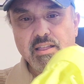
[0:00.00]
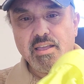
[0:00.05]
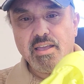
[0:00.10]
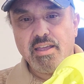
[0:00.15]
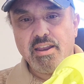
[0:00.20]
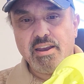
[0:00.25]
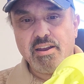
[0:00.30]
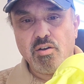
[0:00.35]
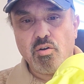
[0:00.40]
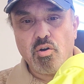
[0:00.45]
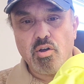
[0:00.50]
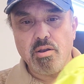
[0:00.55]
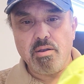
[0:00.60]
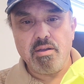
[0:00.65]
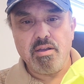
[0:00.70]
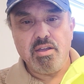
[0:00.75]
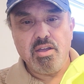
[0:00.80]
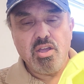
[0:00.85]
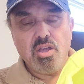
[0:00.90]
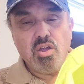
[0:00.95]
And
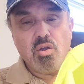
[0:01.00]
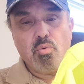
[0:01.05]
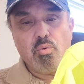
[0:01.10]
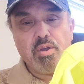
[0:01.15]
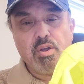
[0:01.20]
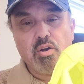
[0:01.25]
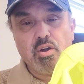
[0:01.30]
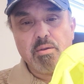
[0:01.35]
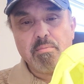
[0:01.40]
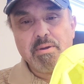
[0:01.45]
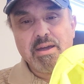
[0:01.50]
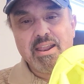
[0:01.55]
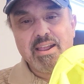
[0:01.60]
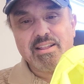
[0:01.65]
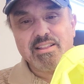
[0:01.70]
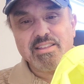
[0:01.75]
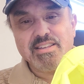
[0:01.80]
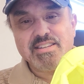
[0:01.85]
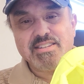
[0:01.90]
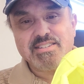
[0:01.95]
we
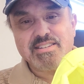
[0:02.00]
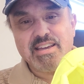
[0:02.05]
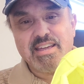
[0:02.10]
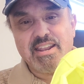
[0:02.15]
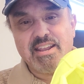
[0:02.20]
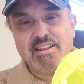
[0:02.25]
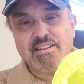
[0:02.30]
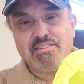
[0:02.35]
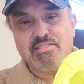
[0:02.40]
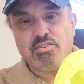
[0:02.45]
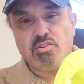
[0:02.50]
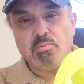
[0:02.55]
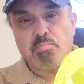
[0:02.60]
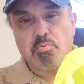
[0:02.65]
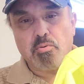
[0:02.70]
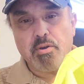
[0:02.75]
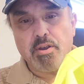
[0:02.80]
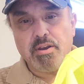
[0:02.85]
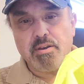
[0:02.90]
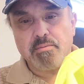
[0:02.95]
automatically set it to
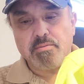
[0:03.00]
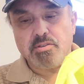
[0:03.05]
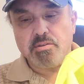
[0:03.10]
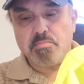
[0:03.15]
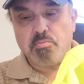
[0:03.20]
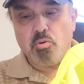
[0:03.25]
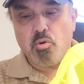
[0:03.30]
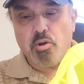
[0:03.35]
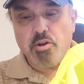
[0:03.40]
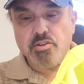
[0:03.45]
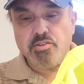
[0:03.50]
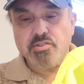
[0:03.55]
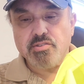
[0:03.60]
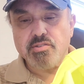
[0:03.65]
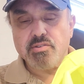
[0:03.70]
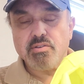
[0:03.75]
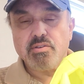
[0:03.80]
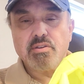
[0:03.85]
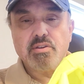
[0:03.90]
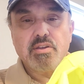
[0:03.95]
print
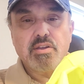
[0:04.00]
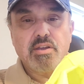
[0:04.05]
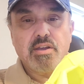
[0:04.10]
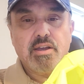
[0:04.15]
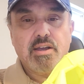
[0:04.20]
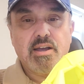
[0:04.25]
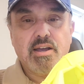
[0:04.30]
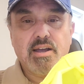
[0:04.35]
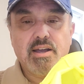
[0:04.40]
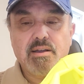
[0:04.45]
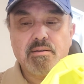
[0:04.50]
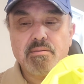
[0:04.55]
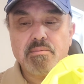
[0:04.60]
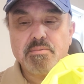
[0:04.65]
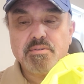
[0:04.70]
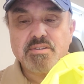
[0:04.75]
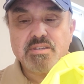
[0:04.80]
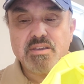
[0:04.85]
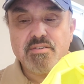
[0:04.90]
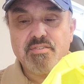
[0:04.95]
supports. Let
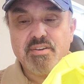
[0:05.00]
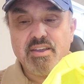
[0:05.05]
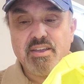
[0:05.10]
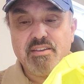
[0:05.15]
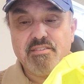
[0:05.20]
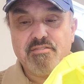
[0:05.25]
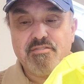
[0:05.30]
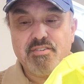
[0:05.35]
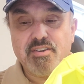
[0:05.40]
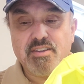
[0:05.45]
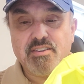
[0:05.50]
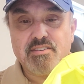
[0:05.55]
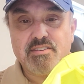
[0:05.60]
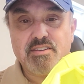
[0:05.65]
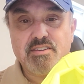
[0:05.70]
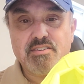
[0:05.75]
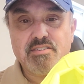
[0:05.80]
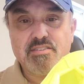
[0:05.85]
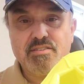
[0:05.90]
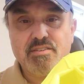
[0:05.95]
me see if I can fix
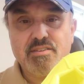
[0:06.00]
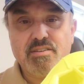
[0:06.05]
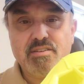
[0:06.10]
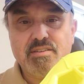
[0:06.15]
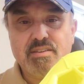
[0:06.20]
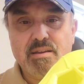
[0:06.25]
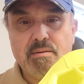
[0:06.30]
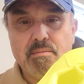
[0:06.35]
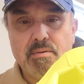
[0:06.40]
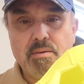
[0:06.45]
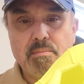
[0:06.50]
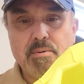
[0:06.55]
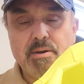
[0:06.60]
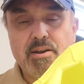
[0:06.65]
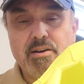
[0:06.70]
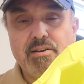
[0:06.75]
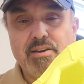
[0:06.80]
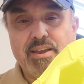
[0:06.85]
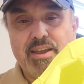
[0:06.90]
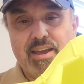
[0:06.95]
this. Is that any
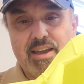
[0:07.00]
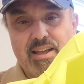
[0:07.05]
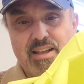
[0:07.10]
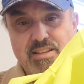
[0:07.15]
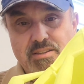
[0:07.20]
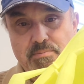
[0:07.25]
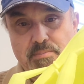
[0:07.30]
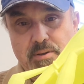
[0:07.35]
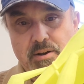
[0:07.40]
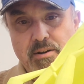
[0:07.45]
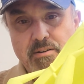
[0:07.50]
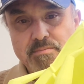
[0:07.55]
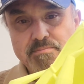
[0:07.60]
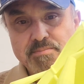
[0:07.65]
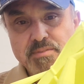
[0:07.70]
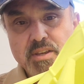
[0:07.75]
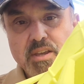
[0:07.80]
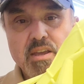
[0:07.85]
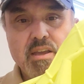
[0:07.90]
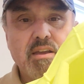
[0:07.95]
better? Yeah, that's better.
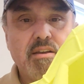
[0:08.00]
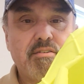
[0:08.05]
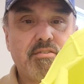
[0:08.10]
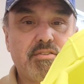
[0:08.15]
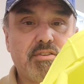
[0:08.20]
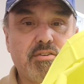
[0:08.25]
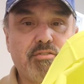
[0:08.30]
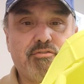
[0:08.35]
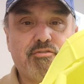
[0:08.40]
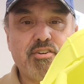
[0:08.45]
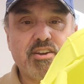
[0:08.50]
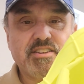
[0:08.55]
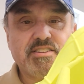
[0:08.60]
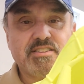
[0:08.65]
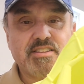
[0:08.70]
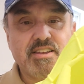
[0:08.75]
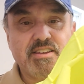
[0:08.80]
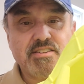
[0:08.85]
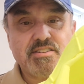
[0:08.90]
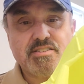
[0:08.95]
To fix
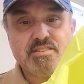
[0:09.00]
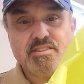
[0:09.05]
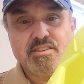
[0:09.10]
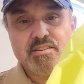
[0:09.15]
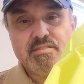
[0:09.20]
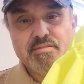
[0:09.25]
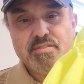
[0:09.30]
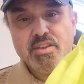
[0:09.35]
this,